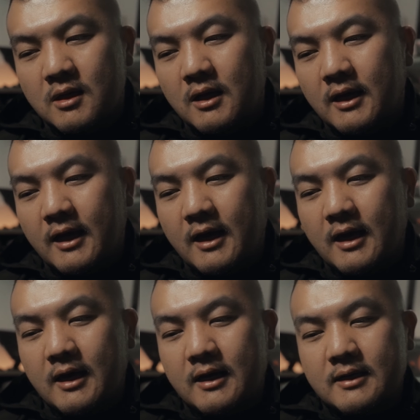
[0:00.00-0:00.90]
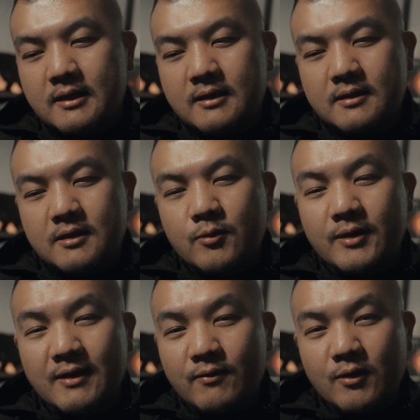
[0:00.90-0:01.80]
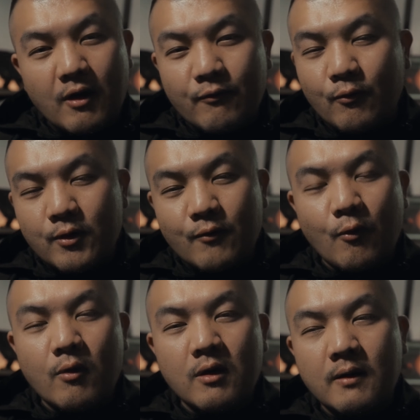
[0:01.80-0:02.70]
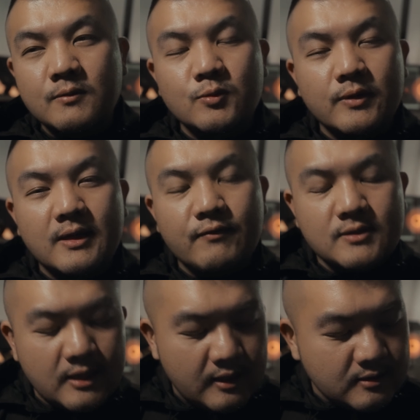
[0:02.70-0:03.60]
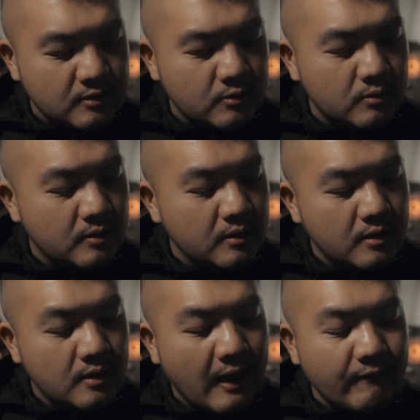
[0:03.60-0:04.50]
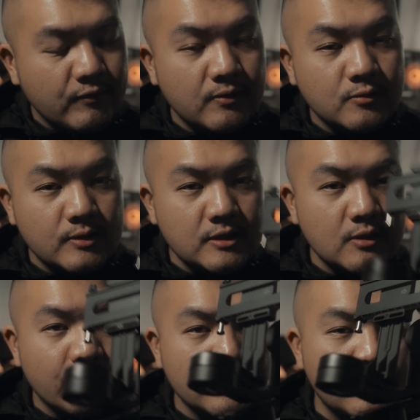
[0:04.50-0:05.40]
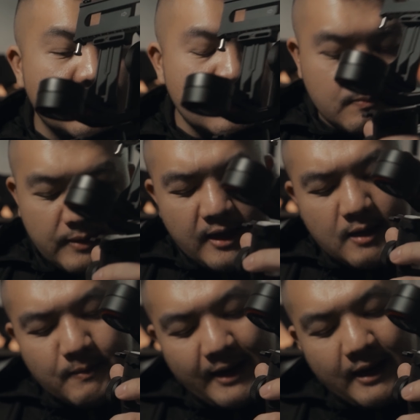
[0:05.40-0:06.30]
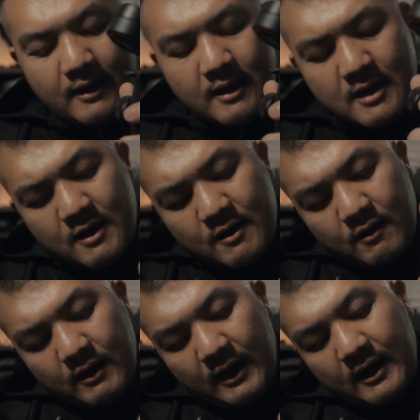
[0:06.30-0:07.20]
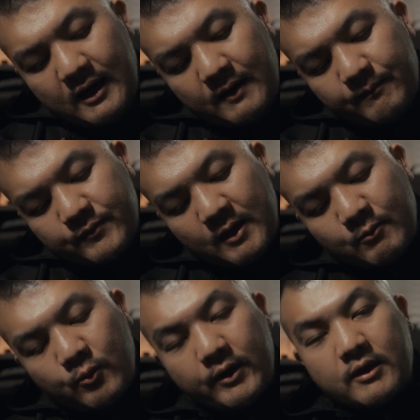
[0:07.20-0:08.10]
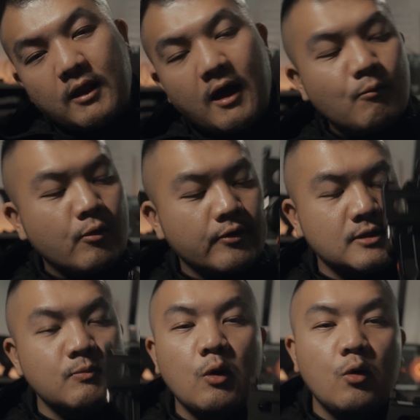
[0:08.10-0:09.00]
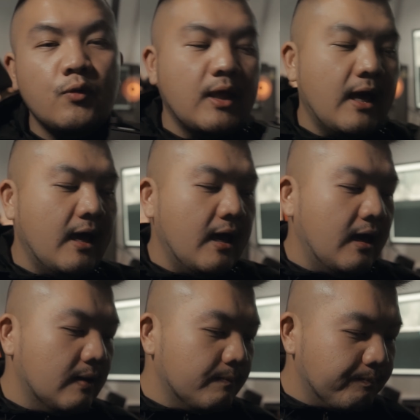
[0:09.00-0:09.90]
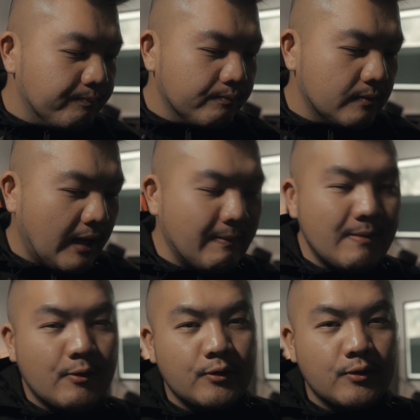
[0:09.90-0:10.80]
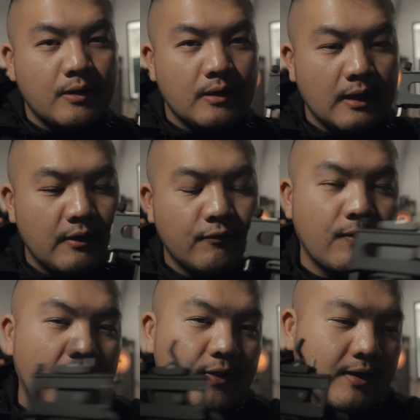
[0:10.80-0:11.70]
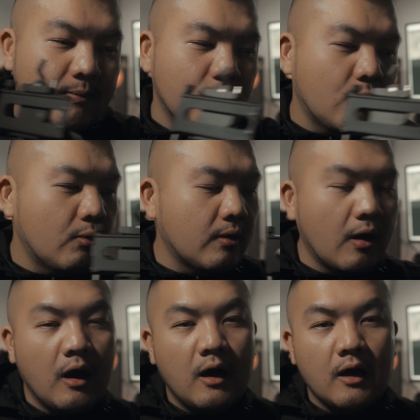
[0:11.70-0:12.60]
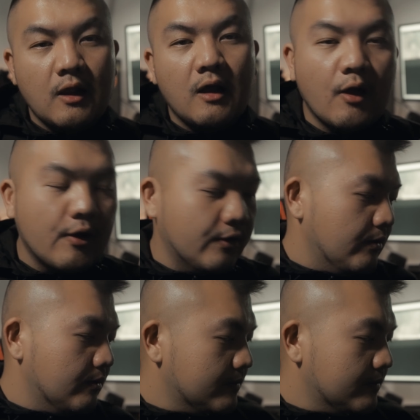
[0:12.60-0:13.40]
and you would get your forearms would get fatigued. So after switching over to this, made my gimbal work a lot more smooth, and I'm able to fly the gimbal a lot longer.